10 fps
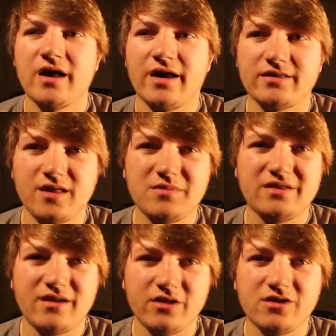And let me
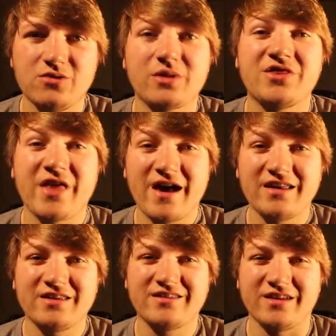tell you,
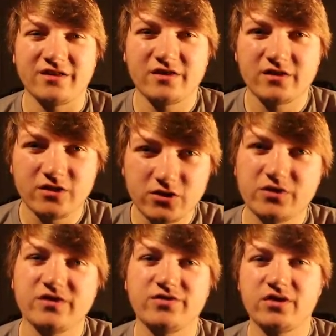that is
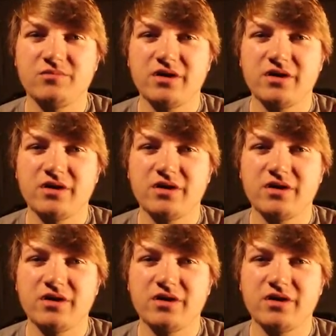exclusively